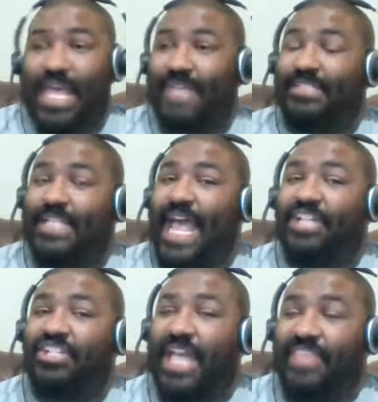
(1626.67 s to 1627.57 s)
fast.
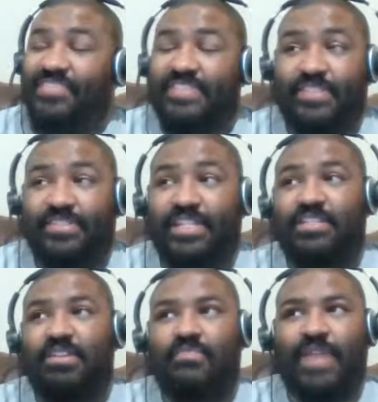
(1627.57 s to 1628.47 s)
Actually, I think they
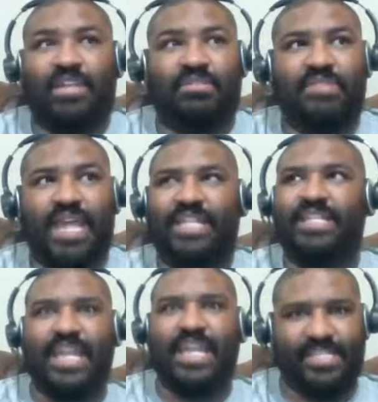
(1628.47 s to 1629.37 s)
did their regular
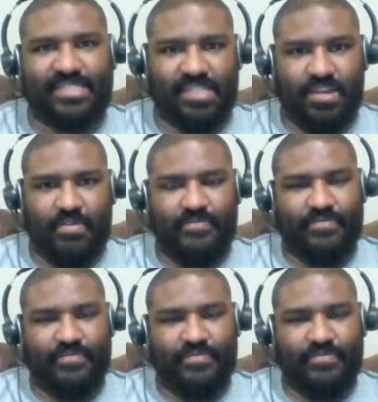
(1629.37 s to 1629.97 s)
90 days though.